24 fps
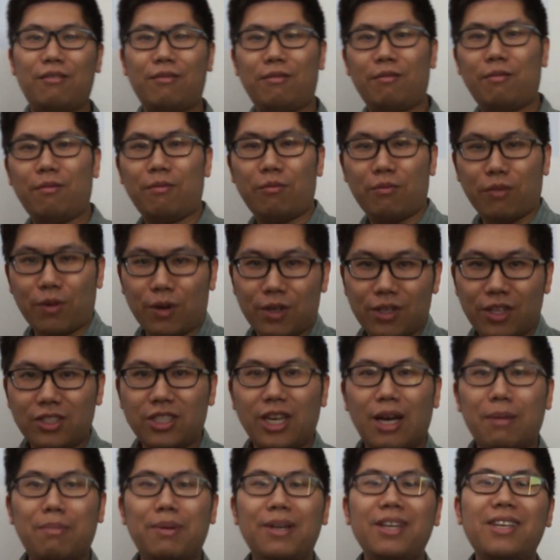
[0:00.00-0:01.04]
for the
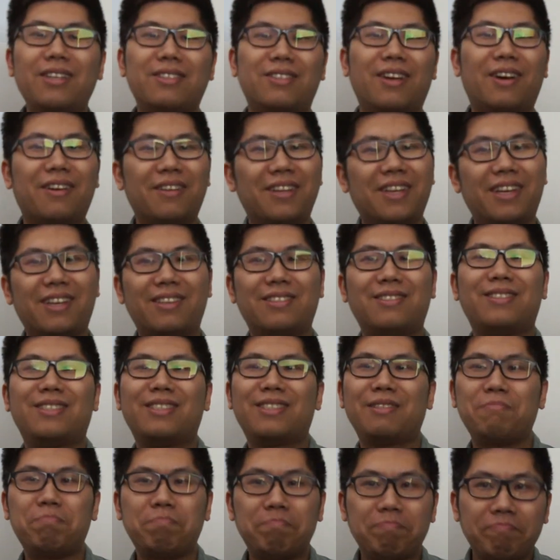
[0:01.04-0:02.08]
Japanese audience.